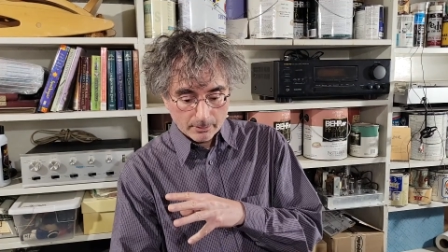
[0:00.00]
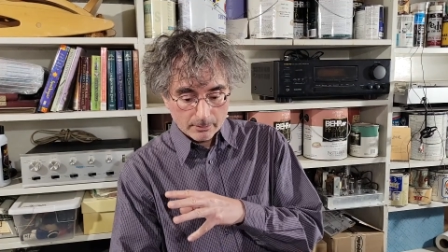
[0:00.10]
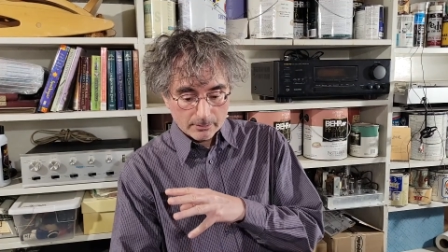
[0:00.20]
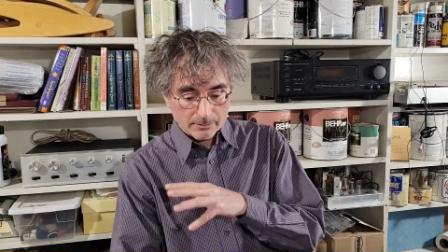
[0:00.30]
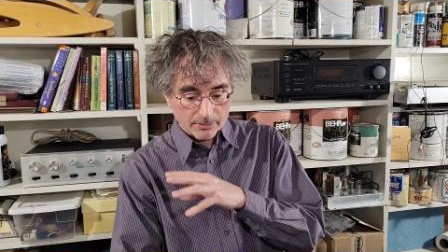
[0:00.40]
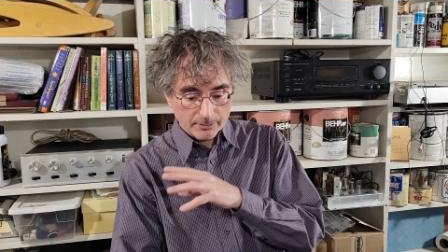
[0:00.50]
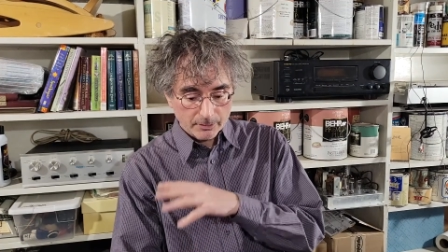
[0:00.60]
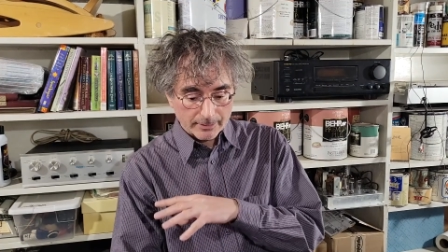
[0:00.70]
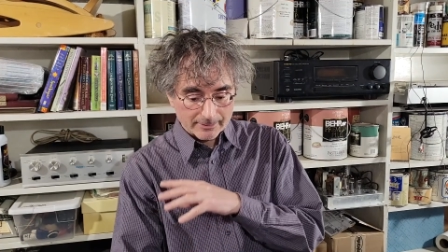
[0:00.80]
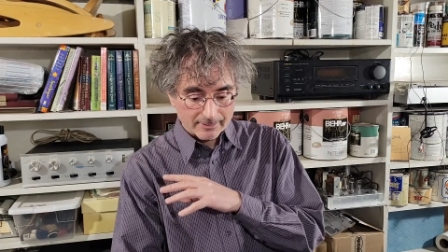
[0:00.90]
the signal
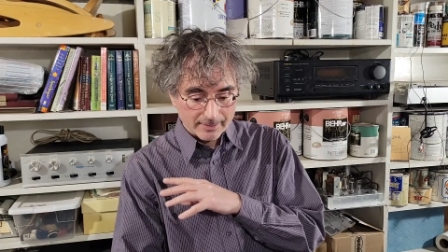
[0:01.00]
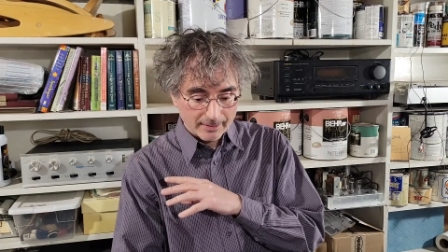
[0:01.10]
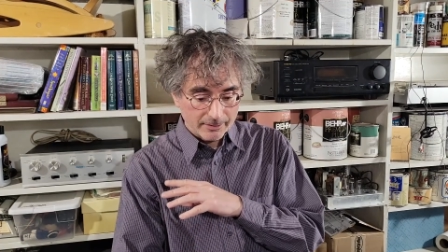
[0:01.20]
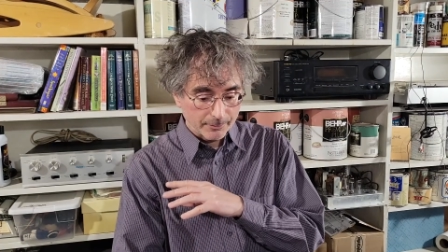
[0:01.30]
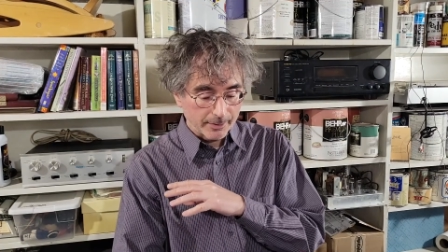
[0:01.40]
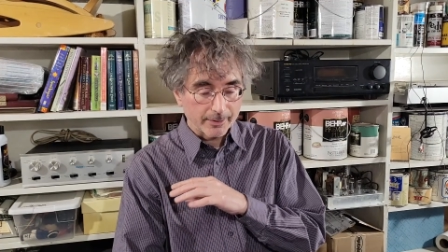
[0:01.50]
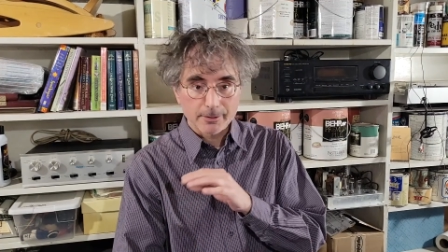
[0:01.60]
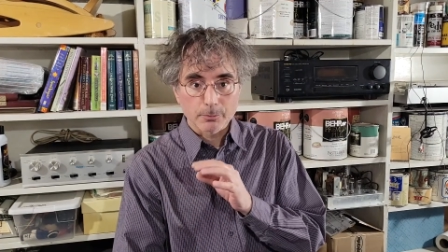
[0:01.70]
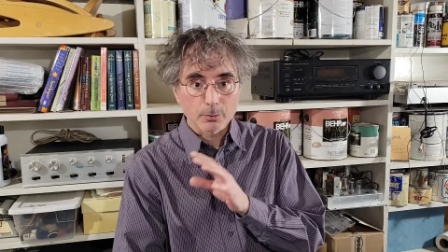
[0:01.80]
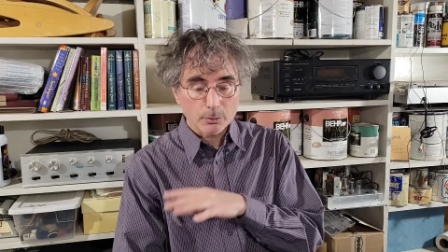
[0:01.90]
gets attenuated
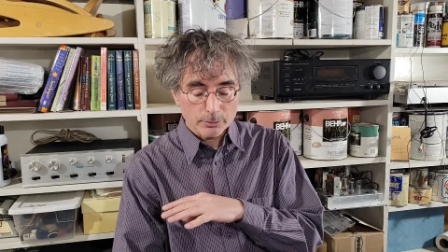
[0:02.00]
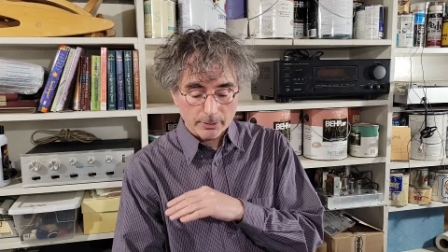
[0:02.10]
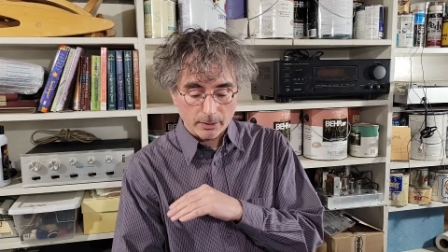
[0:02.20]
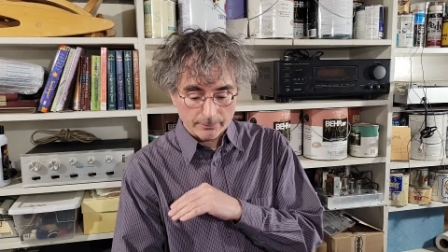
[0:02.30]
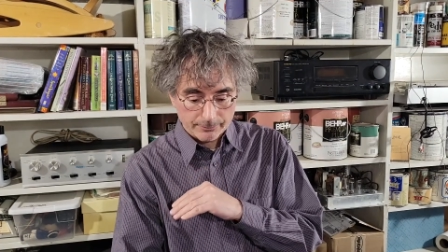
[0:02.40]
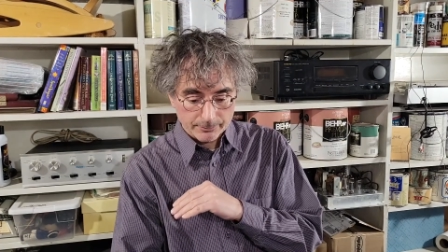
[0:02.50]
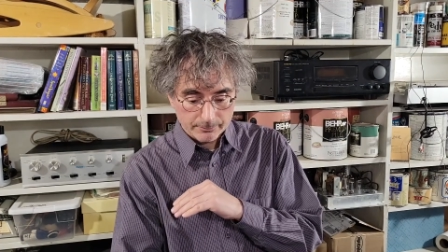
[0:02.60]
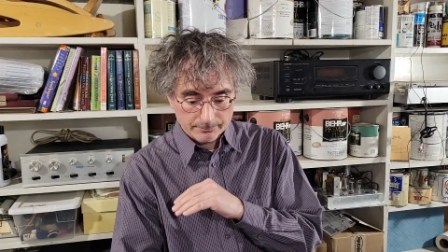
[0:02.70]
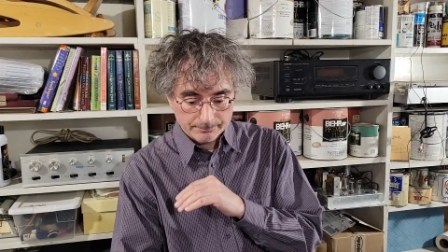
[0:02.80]
or rolled off.